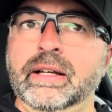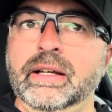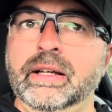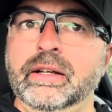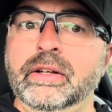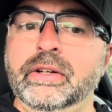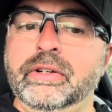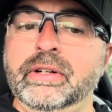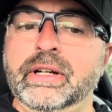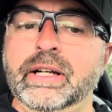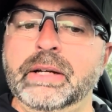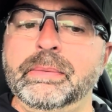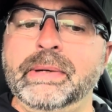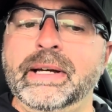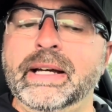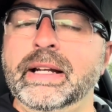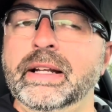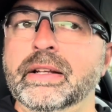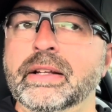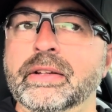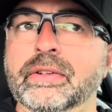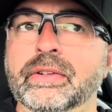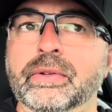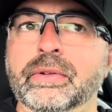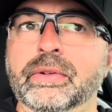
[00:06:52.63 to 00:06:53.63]
Greg
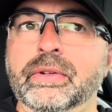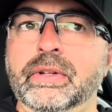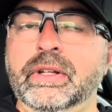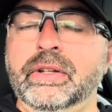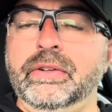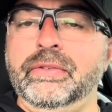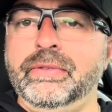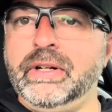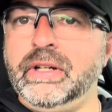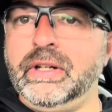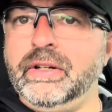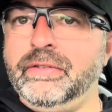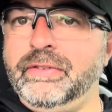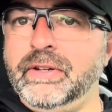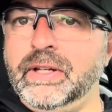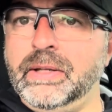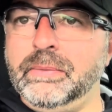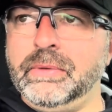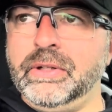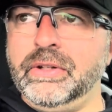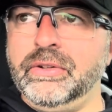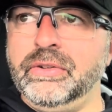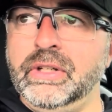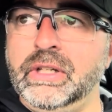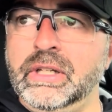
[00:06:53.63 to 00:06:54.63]
Maddux is very
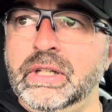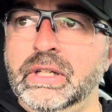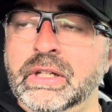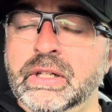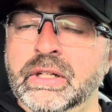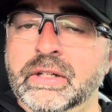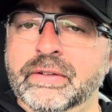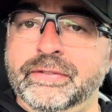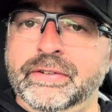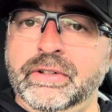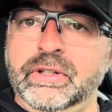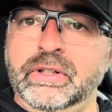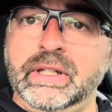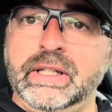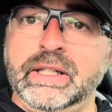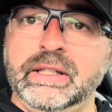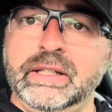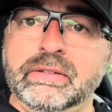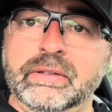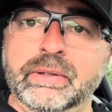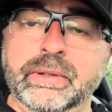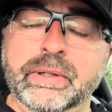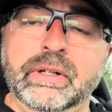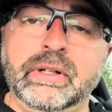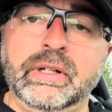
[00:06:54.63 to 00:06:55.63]
famous for not
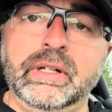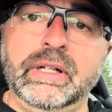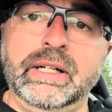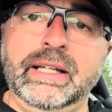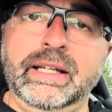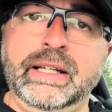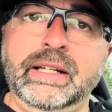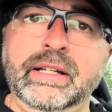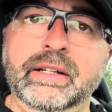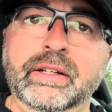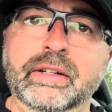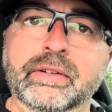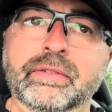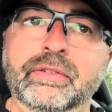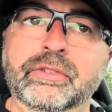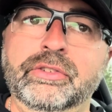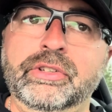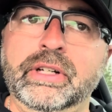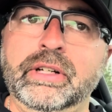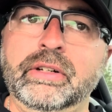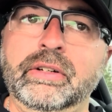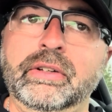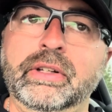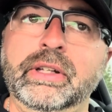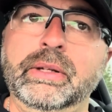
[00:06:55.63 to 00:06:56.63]
throwing hard, and
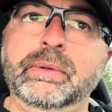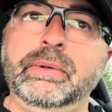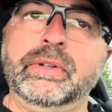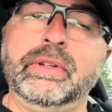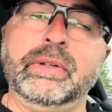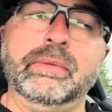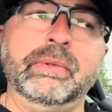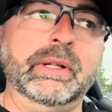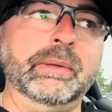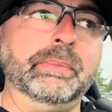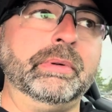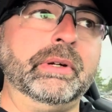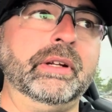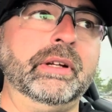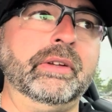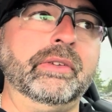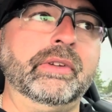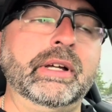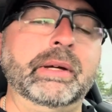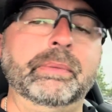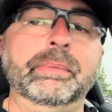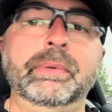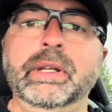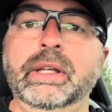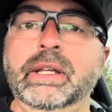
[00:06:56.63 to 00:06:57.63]
generally when somebody brings
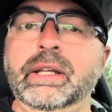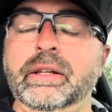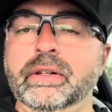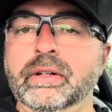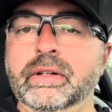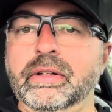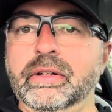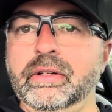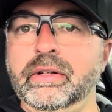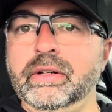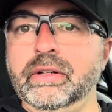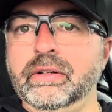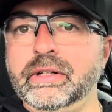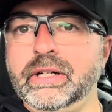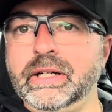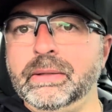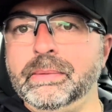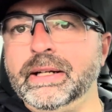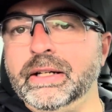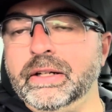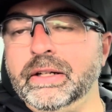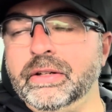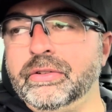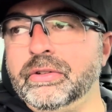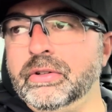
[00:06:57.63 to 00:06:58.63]
up either Greg
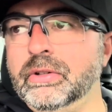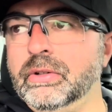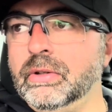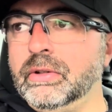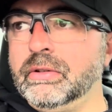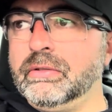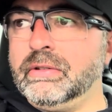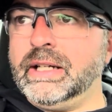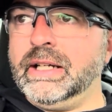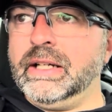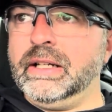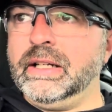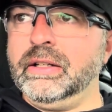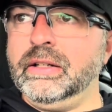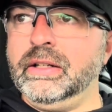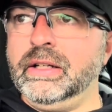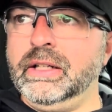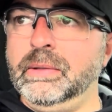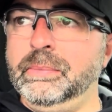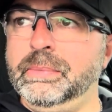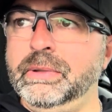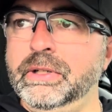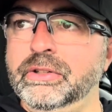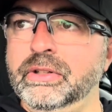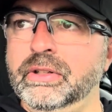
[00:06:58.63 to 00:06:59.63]
Maddux or Nolan Ryan
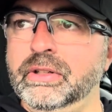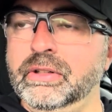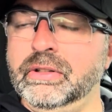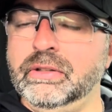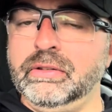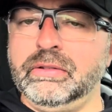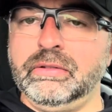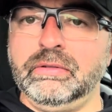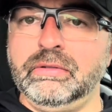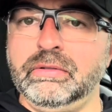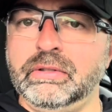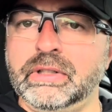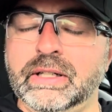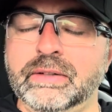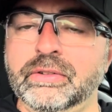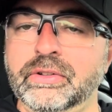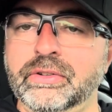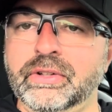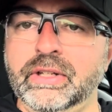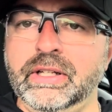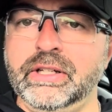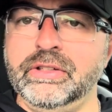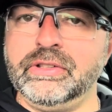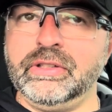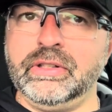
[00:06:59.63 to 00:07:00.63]
in a pitching
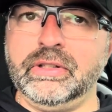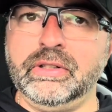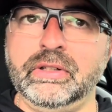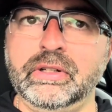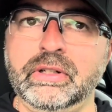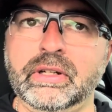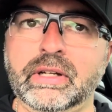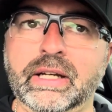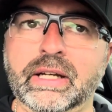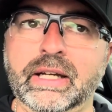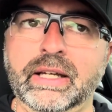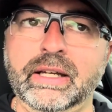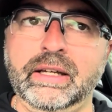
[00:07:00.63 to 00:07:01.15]
conversation, I